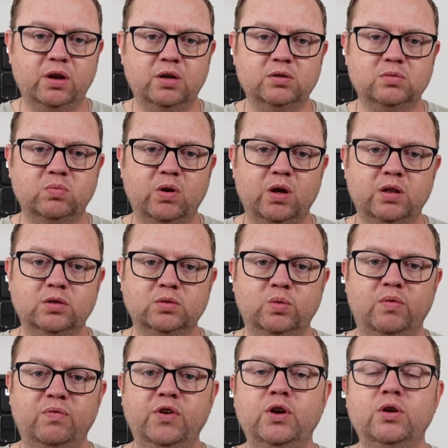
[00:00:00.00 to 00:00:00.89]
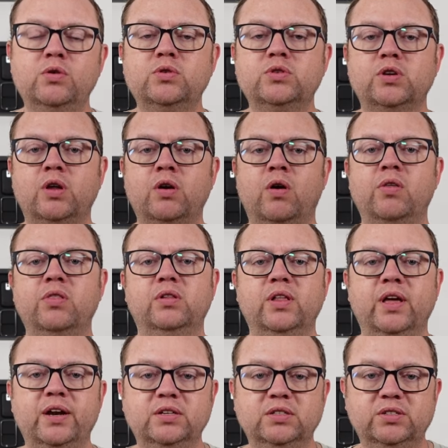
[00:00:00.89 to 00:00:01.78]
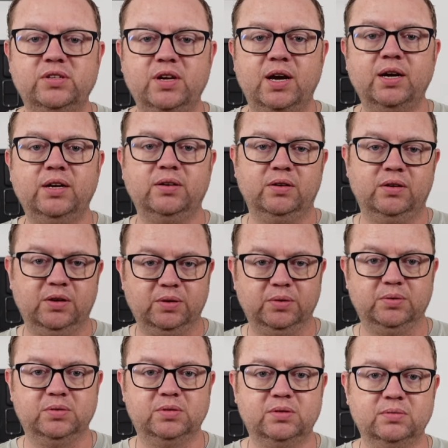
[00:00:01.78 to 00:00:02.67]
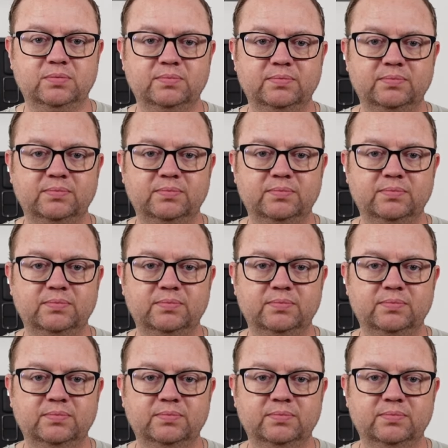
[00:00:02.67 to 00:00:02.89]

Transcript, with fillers: as well as reviews and all the latest tech news.